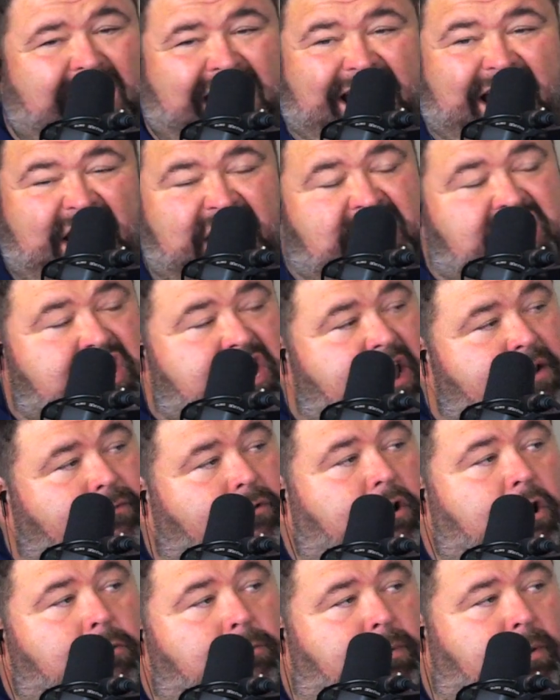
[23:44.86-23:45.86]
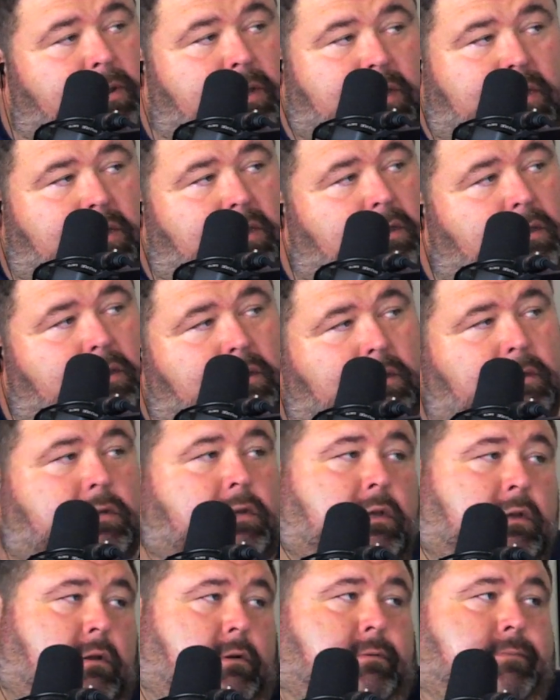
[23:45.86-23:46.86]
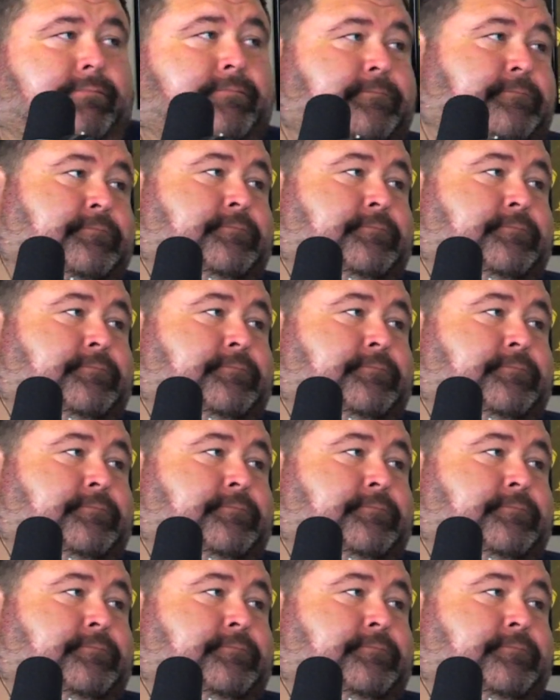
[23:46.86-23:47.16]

and I never opened it. So